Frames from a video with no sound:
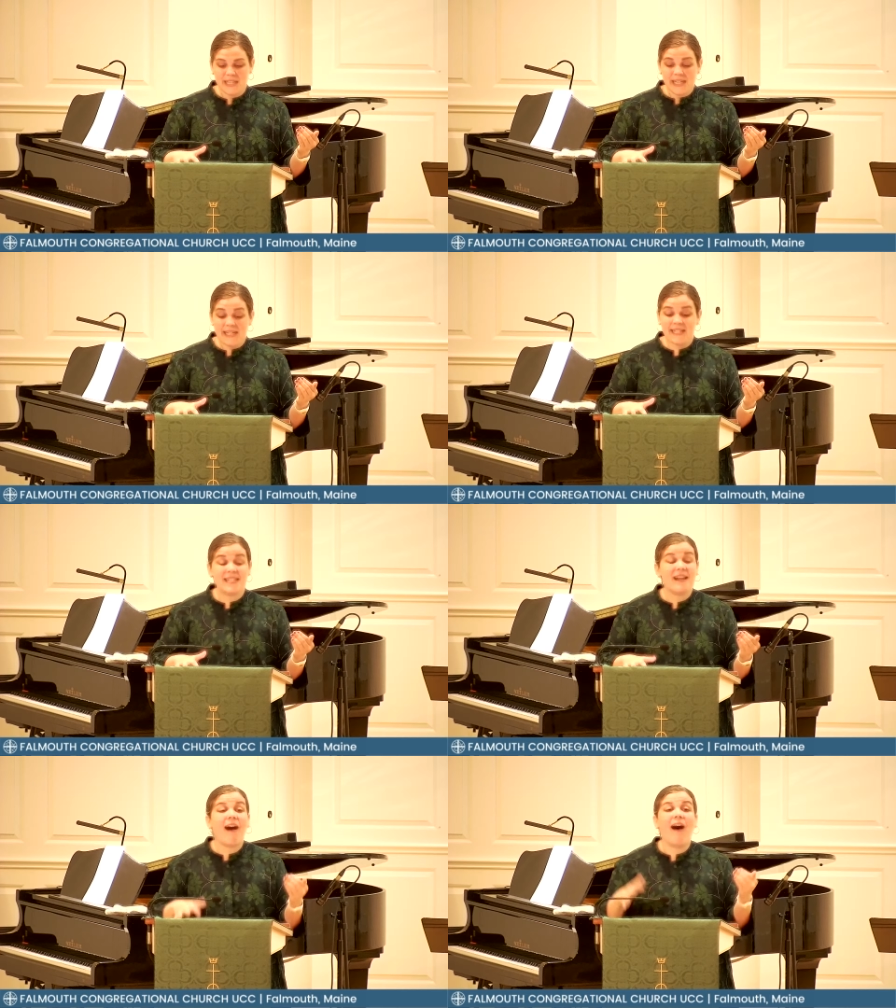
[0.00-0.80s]
It
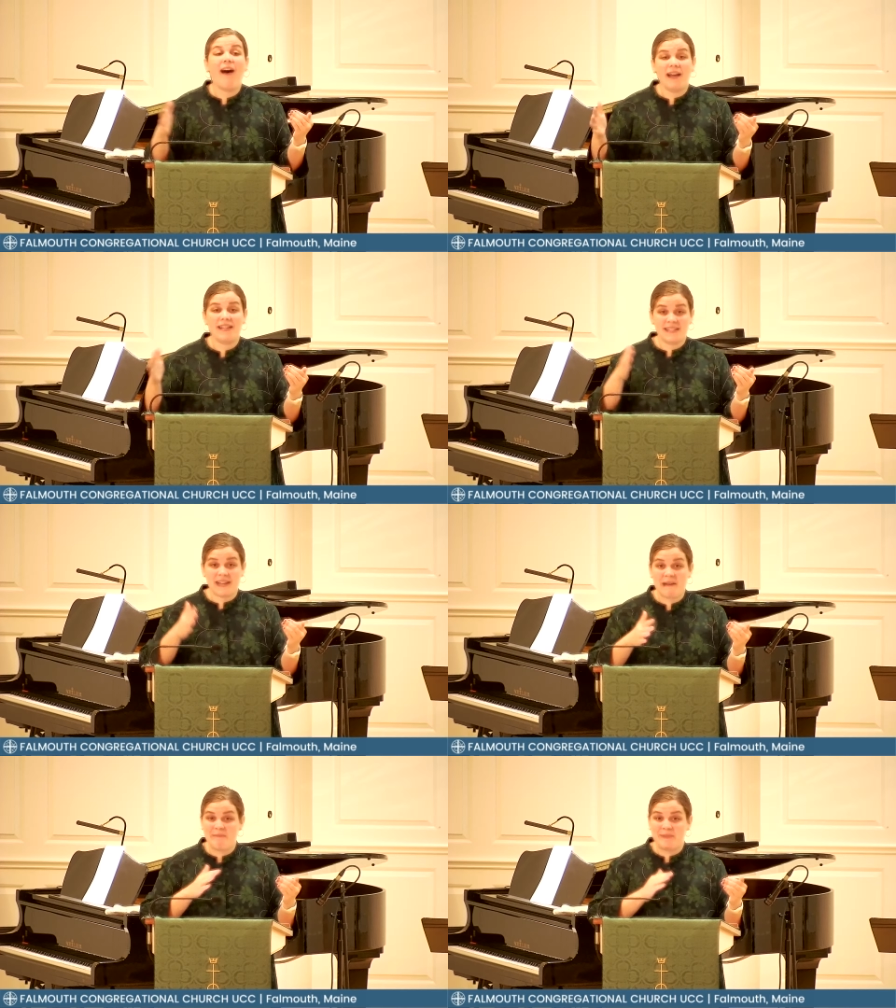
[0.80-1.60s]
is
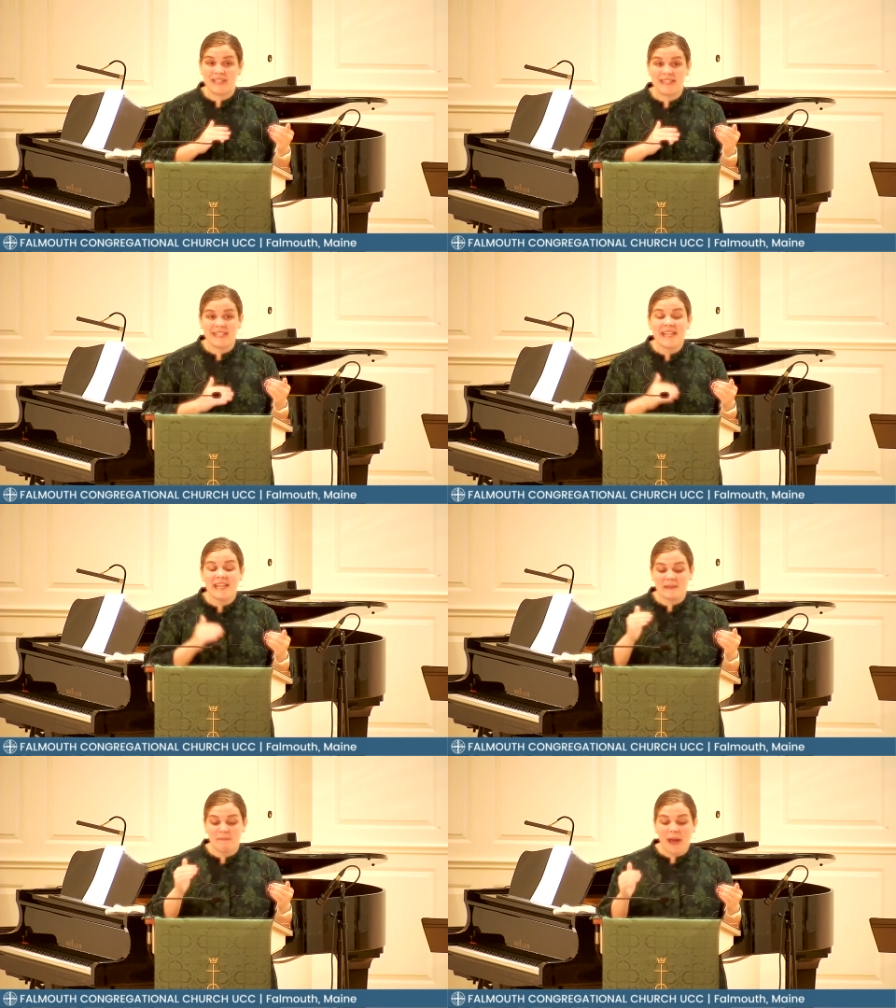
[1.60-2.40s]
awesome to
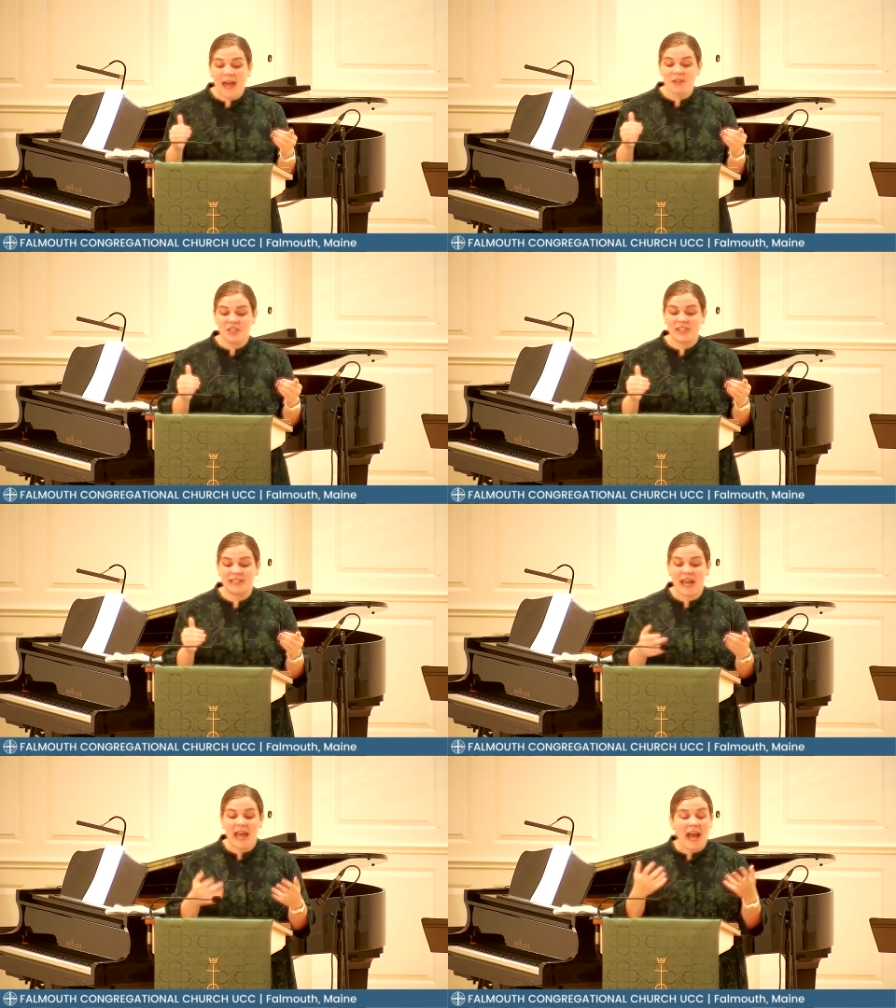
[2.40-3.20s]
see the
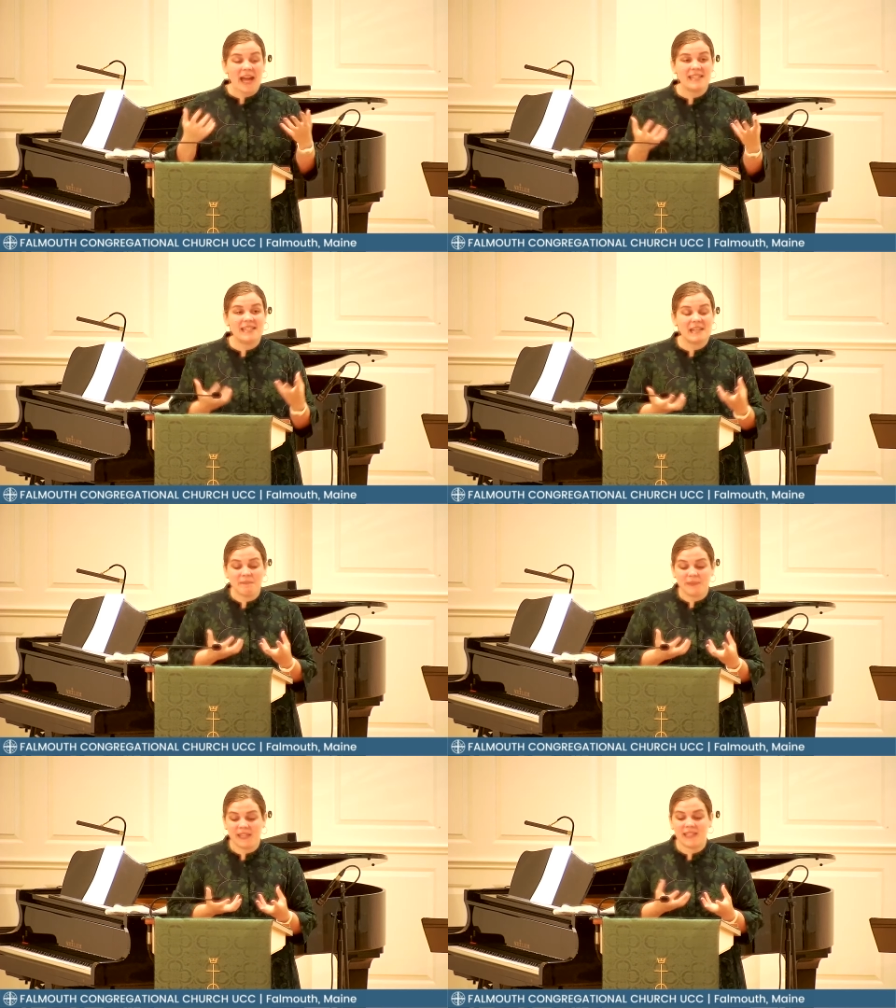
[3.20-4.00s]
passion as
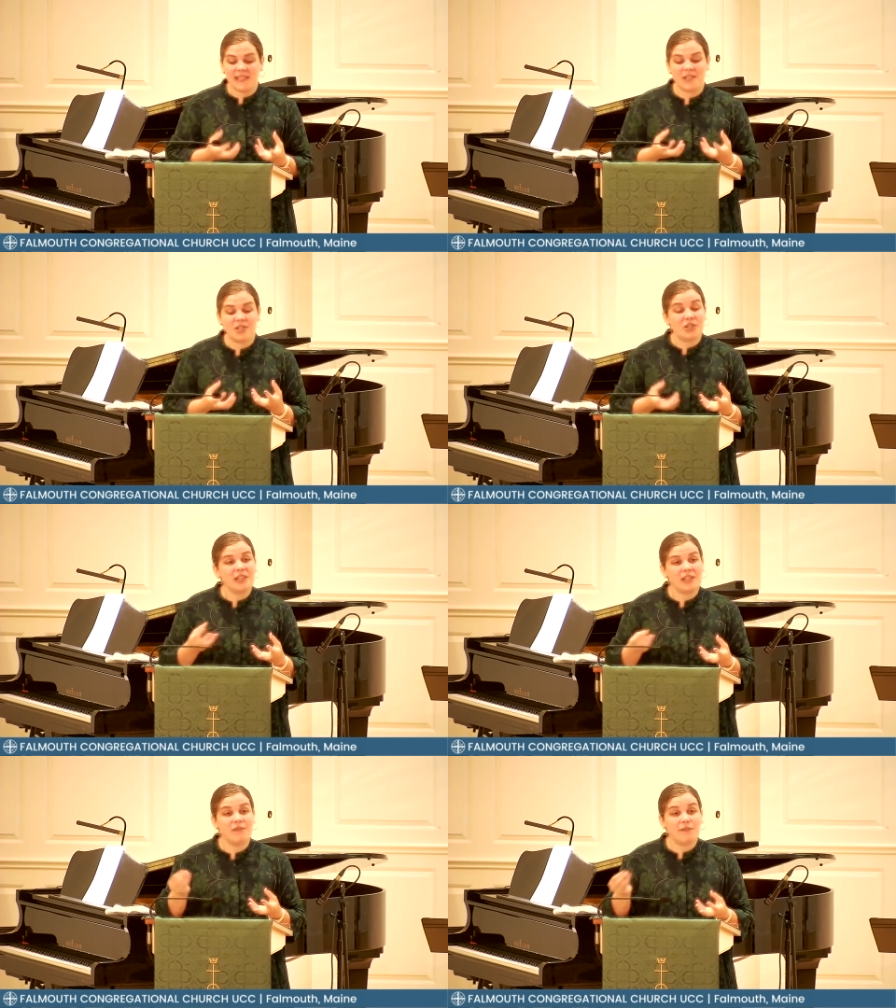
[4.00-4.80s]
something that
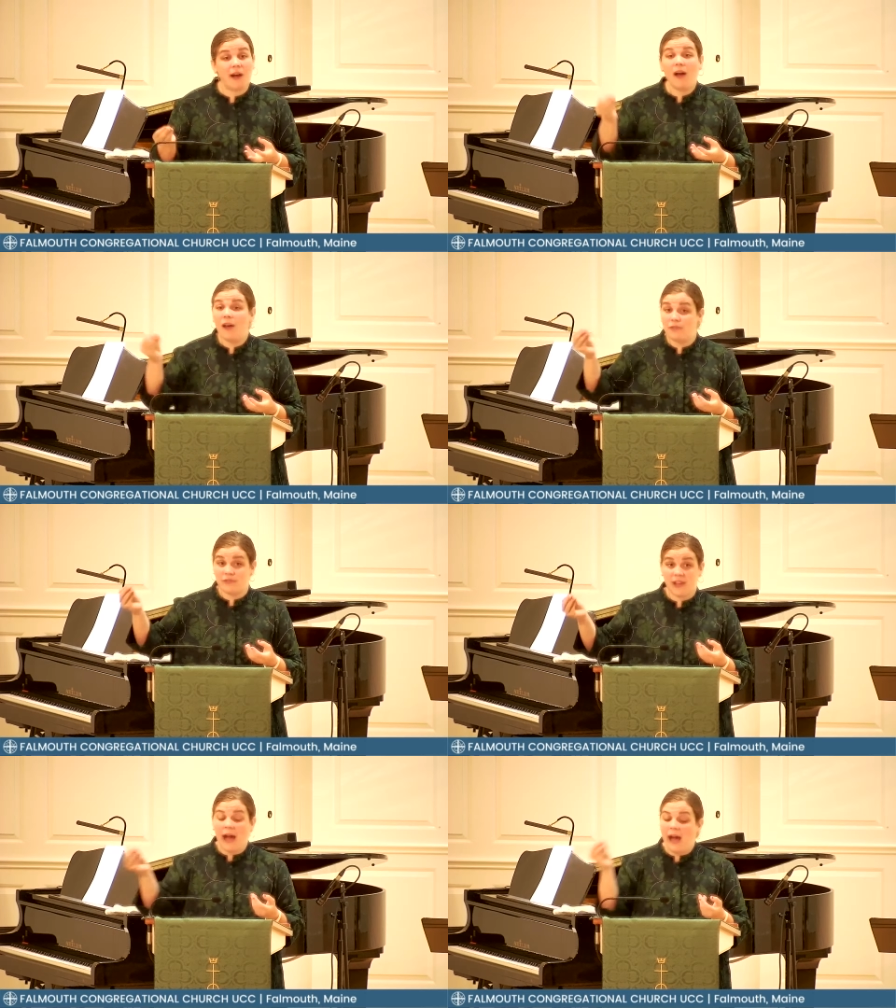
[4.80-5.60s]
should
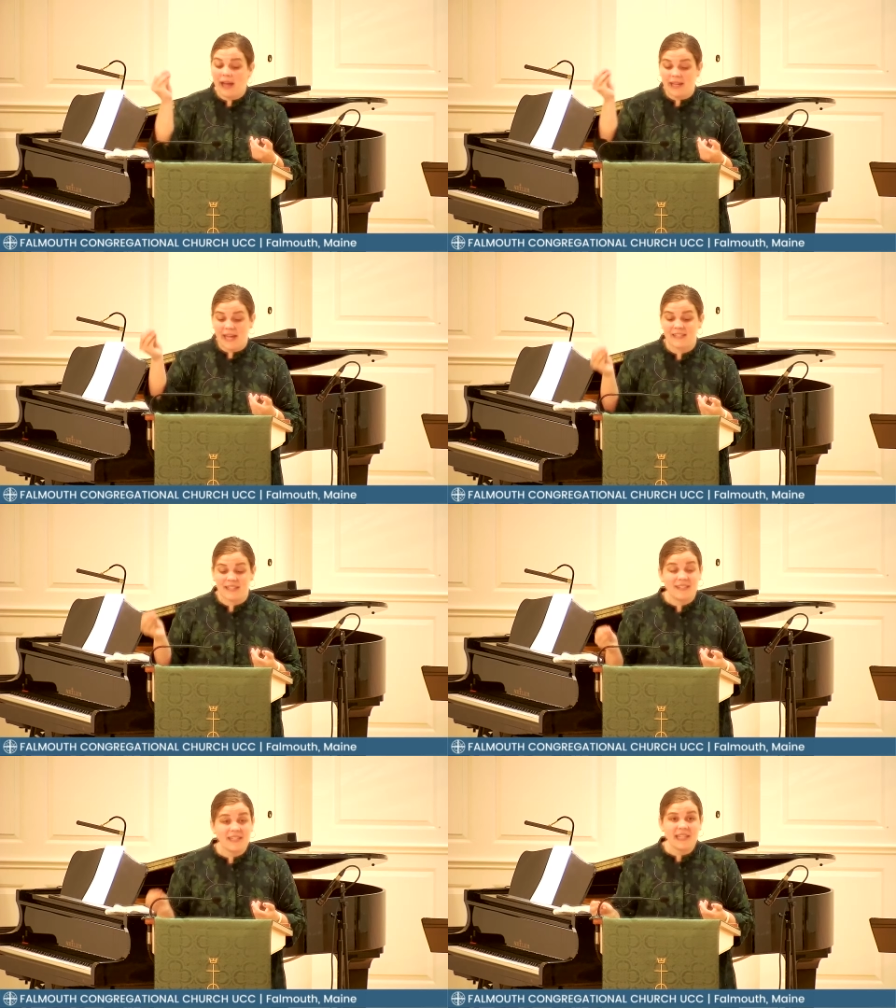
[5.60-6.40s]
involve God, and
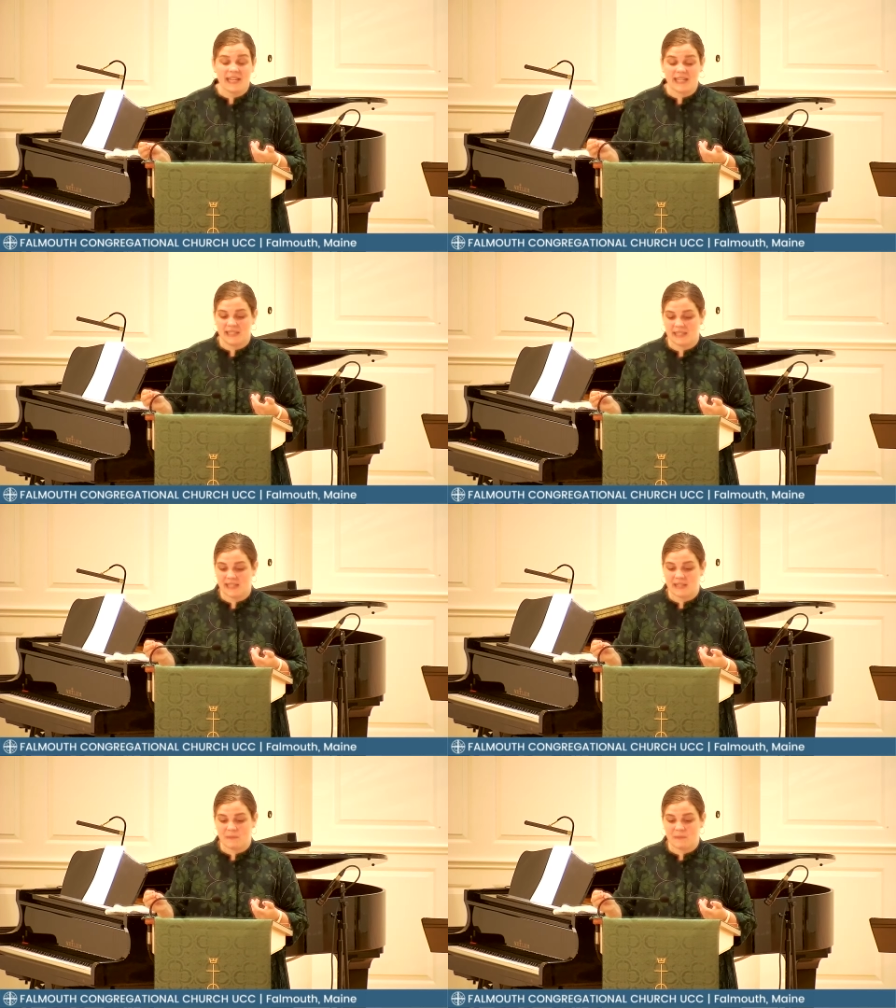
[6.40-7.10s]
it does.